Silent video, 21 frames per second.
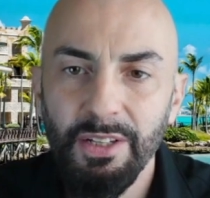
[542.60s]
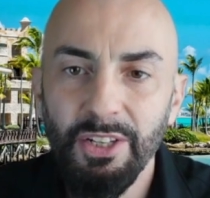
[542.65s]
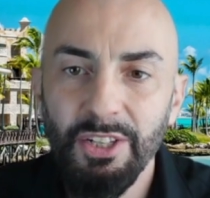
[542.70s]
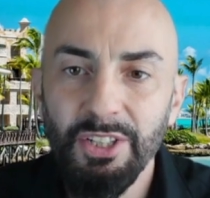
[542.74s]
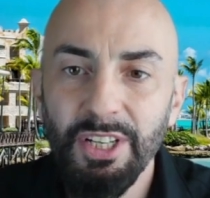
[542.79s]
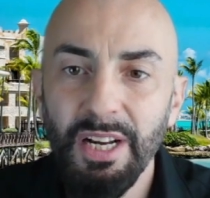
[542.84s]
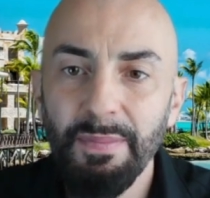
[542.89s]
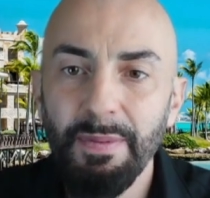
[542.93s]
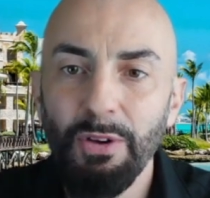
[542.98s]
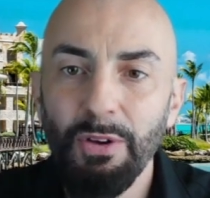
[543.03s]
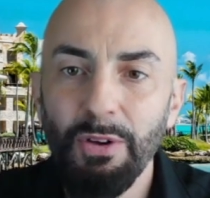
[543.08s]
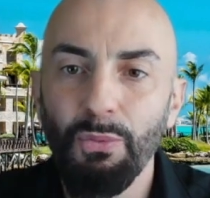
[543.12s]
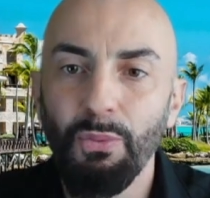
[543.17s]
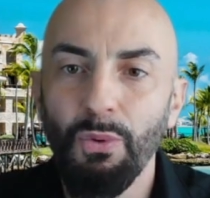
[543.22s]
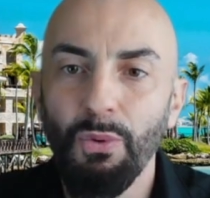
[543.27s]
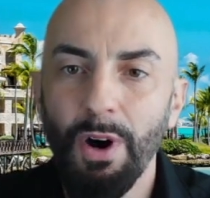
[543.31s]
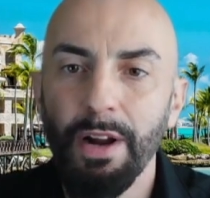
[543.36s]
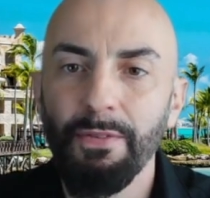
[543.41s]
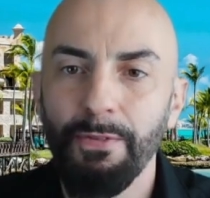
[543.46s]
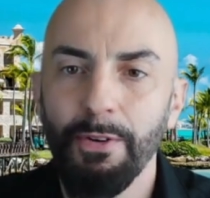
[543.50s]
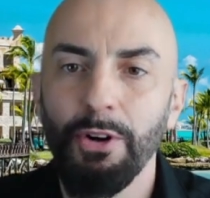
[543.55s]
there's going to be
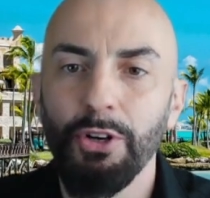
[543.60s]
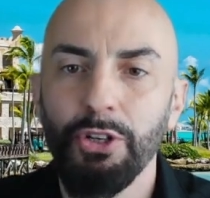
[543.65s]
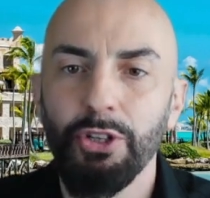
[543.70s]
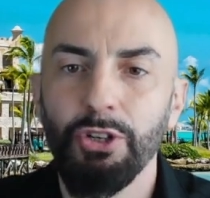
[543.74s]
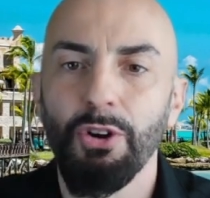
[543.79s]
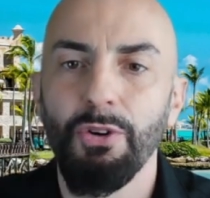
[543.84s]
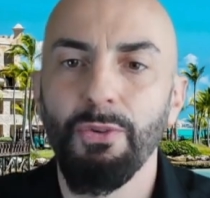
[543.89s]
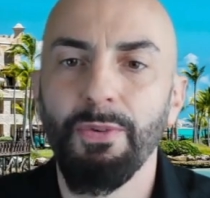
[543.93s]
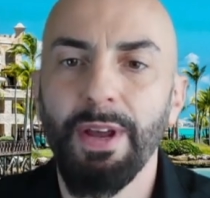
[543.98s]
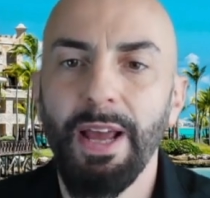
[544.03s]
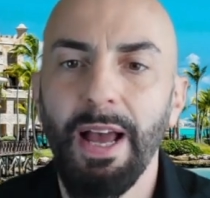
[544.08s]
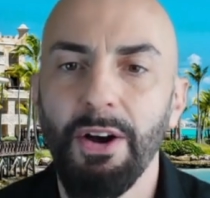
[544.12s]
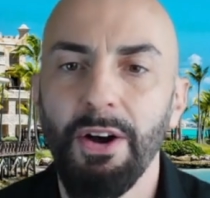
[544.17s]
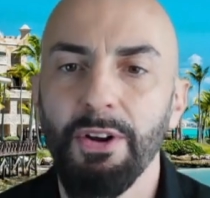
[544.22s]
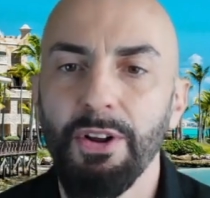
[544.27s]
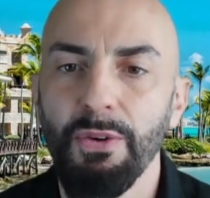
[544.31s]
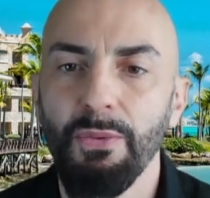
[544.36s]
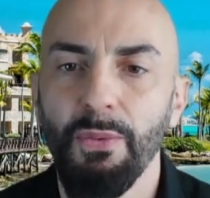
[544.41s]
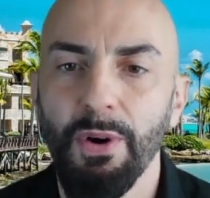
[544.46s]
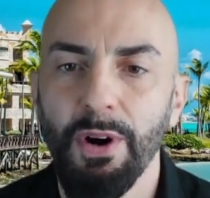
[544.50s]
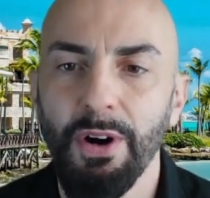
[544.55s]
one virtual
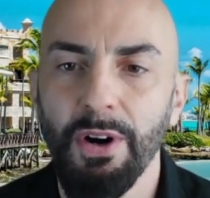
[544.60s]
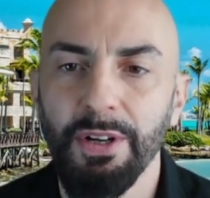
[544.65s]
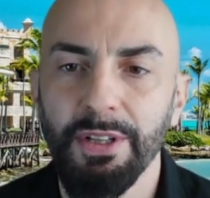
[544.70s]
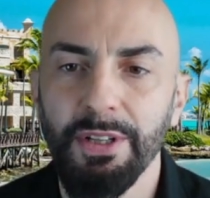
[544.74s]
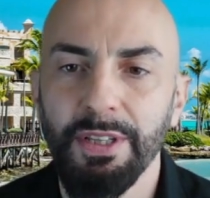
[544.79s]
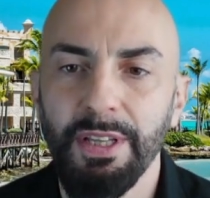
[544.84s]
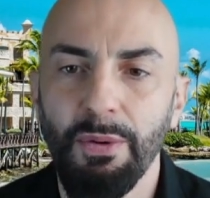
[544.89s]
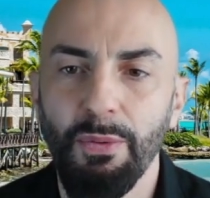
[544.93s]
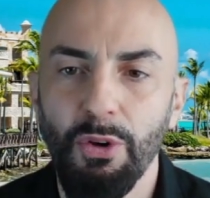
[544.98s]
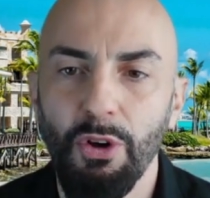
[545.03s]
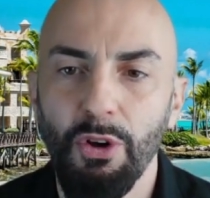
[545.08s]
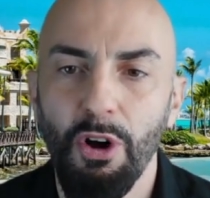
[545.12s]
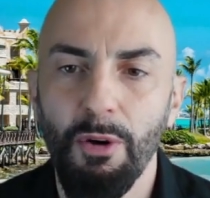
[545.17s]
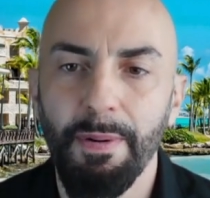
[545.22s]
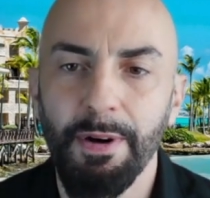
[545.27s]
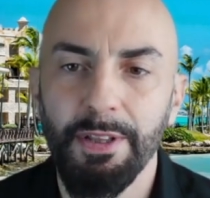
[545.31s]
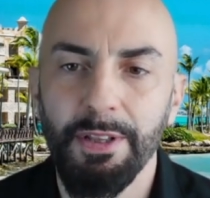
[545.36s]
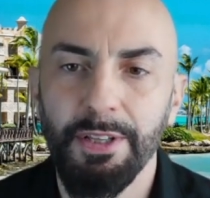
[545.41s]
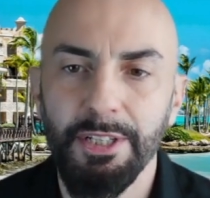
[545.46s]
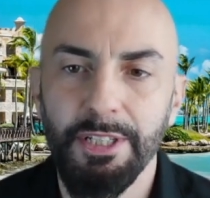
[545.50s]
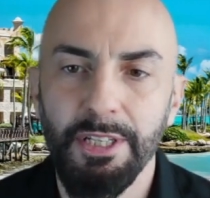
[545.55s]
reality world that we all
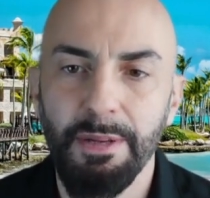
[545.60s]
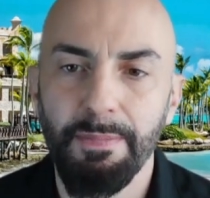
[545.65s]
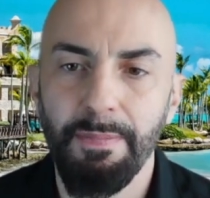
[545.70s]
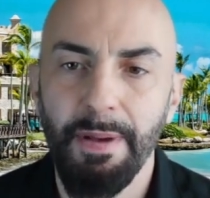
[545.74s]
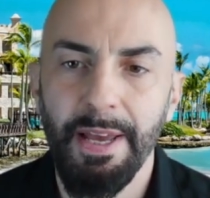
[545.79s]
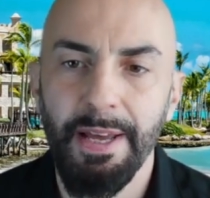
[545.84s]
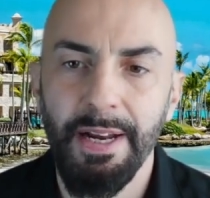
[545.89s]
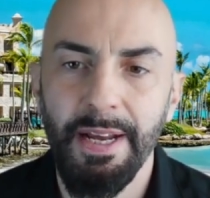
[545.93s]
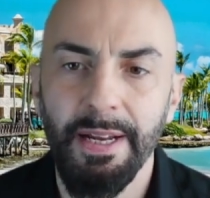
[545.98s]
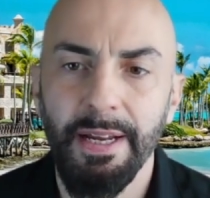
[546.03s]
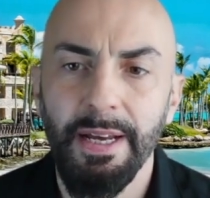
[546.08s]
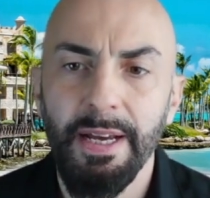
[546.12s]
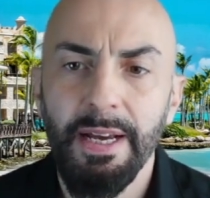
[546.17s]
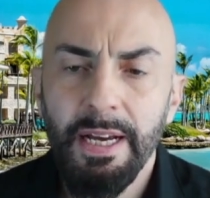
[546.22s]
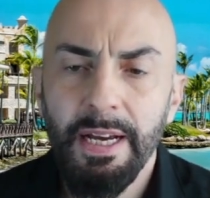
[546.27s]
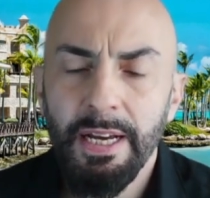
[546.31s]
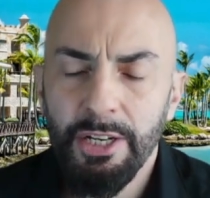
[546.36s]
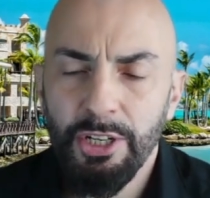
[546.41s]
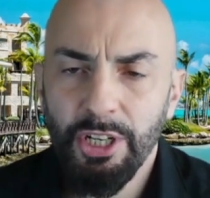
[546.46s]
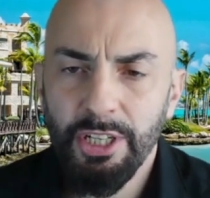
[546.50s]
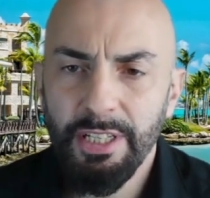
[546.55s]
participate in,
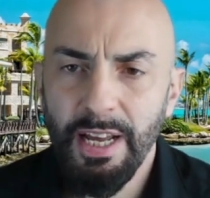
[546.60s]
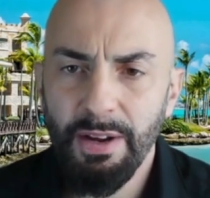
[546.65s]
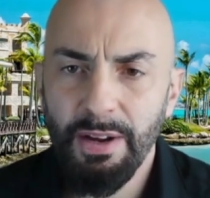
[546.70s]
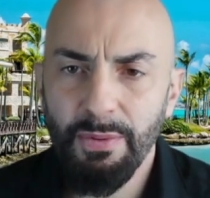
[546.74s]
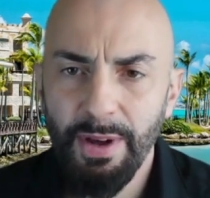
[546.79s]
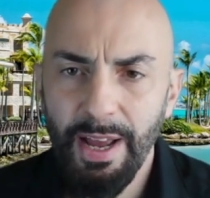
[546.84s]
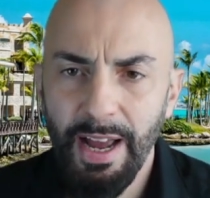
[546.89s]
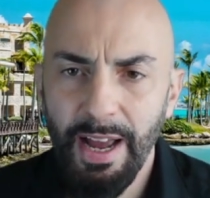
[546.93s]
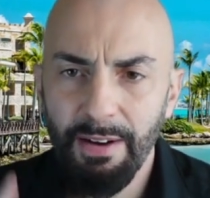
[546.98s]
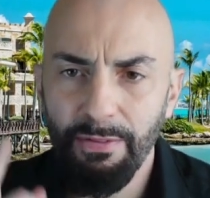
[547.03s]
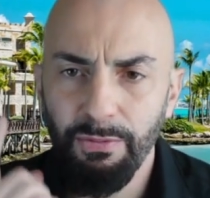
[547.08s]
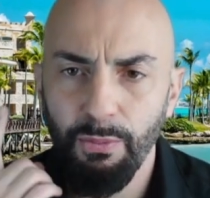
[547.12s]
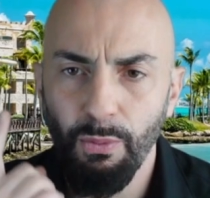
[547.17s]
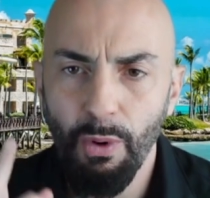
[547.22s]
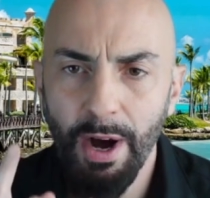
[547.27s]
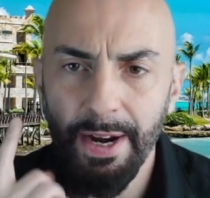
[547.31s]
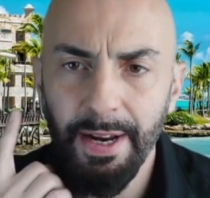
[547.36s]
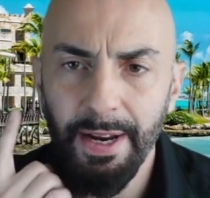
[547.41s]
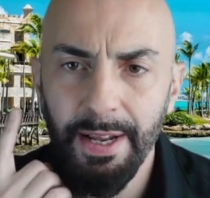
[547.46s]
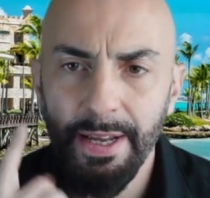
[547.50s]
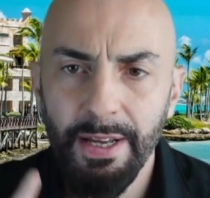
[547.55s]
just like we have
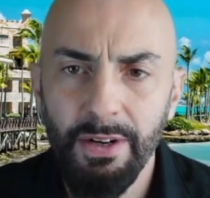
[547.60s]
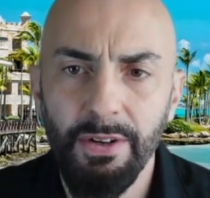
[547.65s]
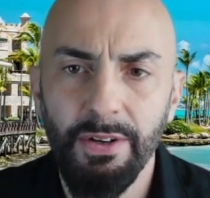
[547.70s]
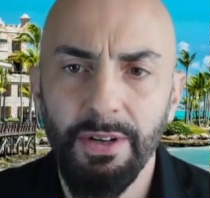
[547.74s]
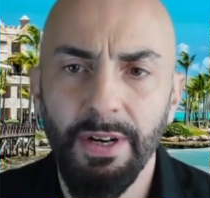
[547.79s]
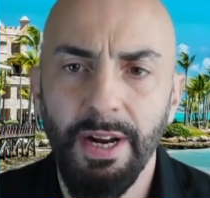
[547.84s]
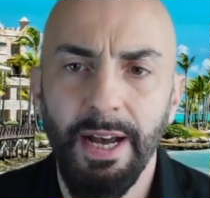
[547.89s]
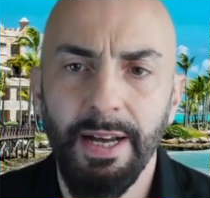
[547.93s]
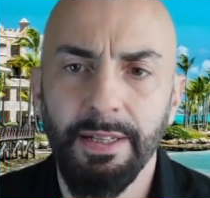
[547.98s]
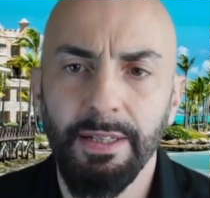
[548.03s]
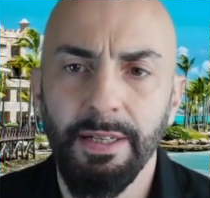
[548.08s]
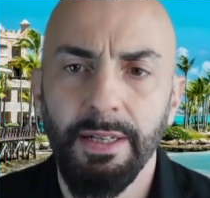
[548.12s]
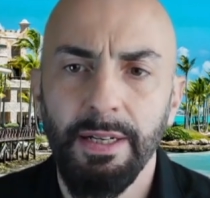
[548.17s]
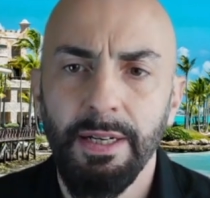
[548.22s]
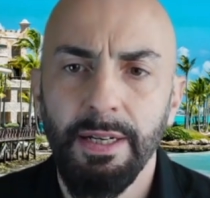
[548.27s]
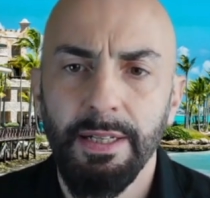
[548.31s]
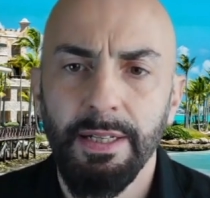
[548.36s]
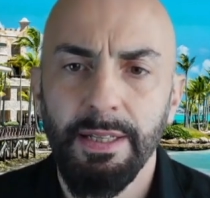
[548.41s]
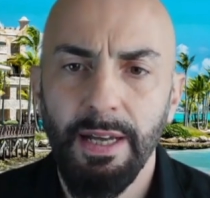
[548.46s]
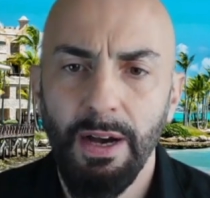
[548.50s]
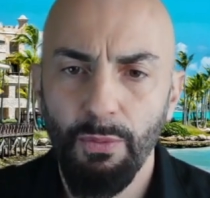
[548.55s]
one internet
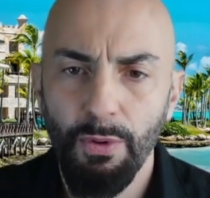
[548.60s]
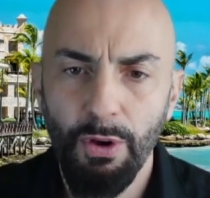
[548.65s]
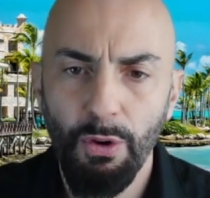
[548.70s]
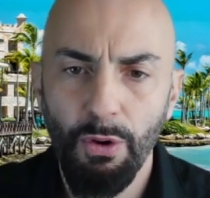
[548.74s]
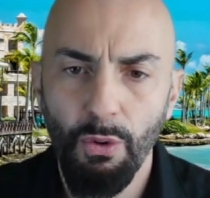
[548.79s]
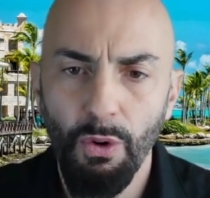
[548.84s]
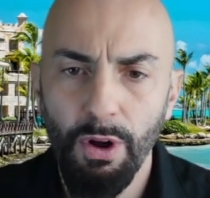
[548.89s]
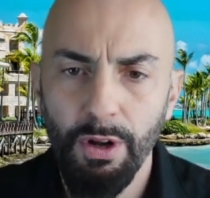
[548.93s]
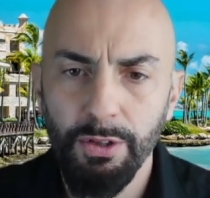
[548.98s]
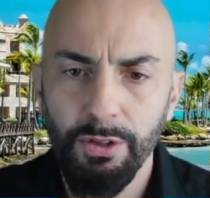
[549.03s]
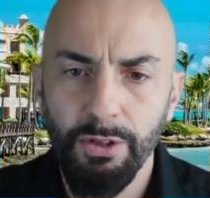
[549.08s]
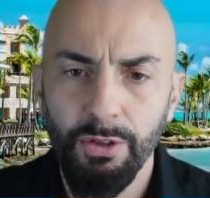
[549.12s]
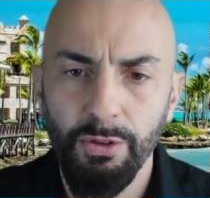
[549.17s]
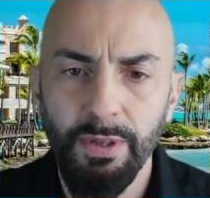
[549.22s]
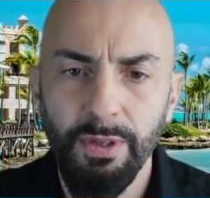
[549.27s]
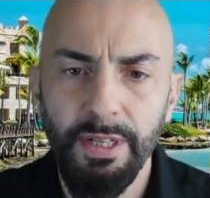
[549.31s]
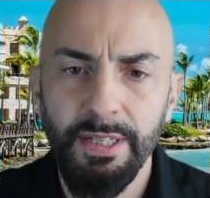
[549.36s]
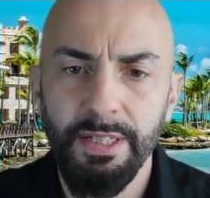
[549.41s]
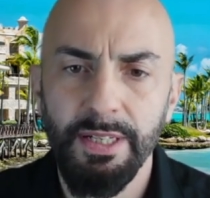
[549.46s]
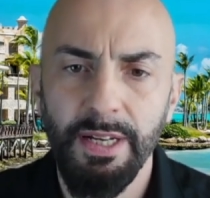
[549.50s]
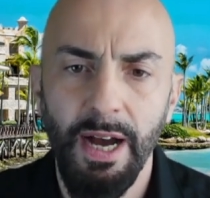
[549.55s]
that we all do
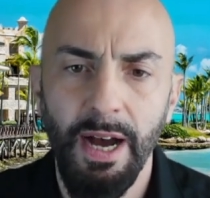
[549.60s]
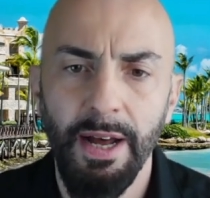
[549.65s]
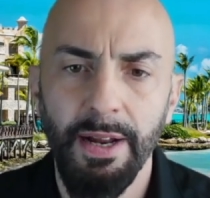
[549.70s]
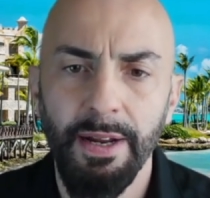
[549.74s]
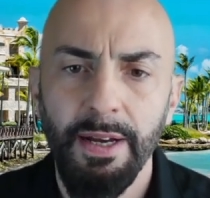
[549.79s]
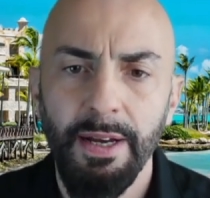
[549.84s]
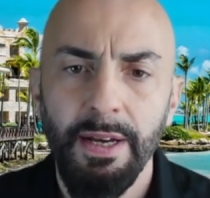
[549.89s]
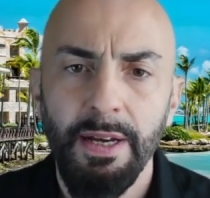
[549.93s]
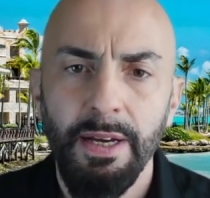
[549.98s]
this on.